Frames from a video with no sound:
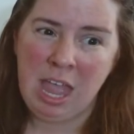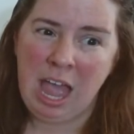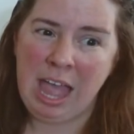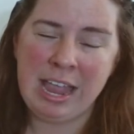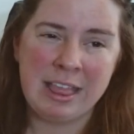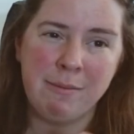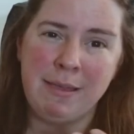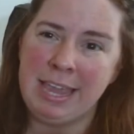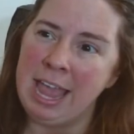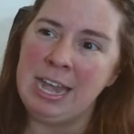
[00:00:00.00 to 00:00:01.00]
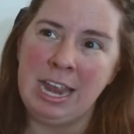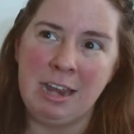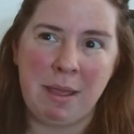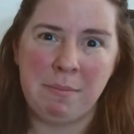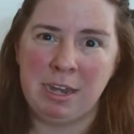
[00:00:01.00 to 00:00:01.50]
I got them again in
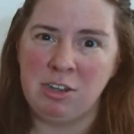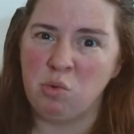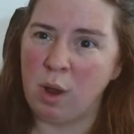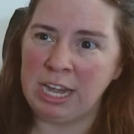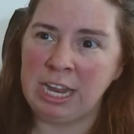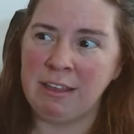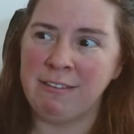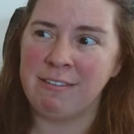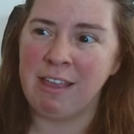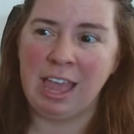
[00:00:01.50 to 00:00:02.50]
my mid 20s.